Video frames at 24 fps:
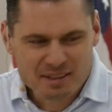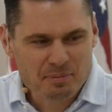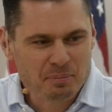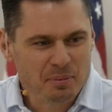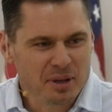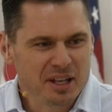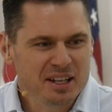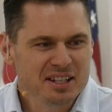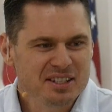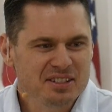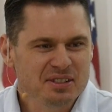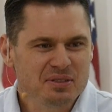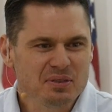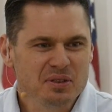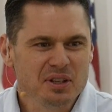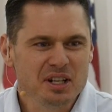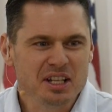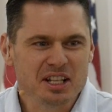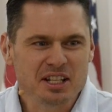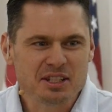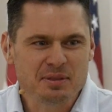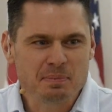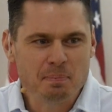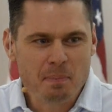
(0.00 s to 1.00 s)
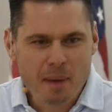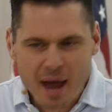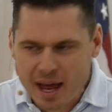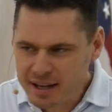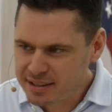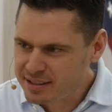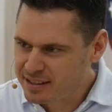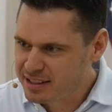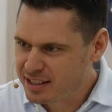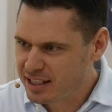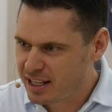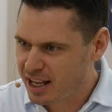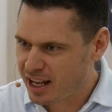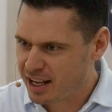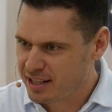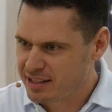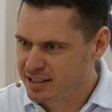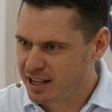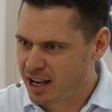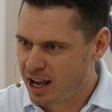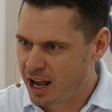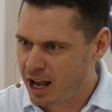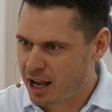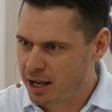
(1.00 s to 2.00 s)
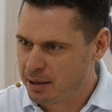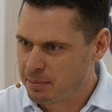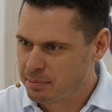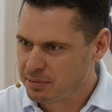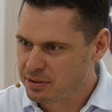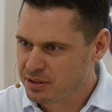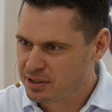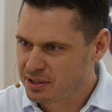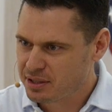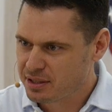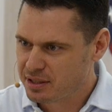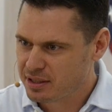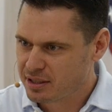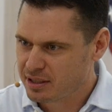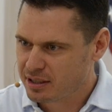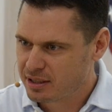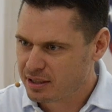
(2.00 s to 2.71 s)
Ministry is messy at times.